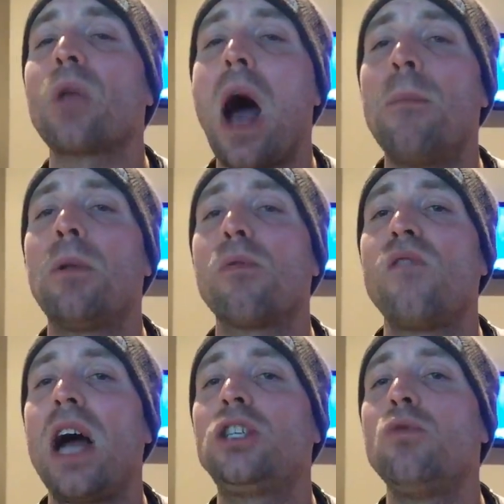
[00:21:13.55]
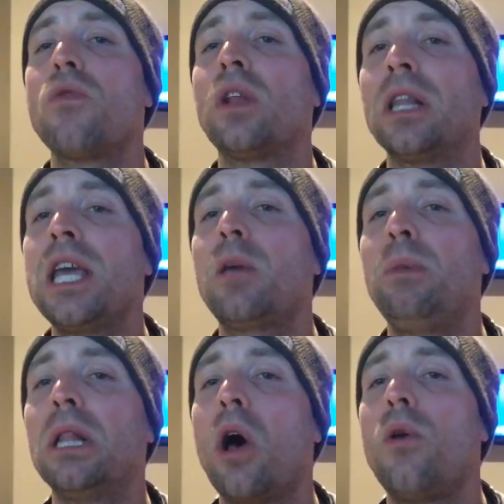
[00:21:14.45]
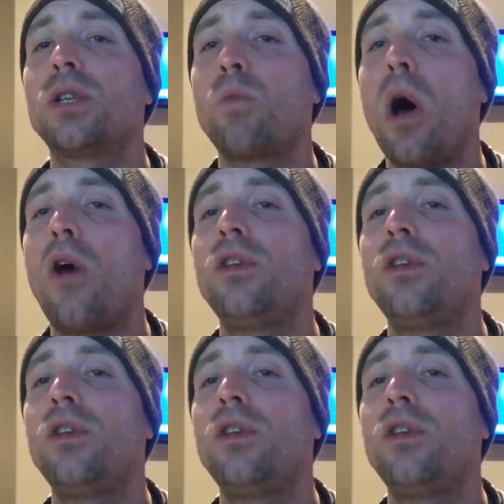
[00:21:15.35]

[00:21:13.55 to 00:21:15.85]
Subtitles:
I'm going to provide you with a link below as well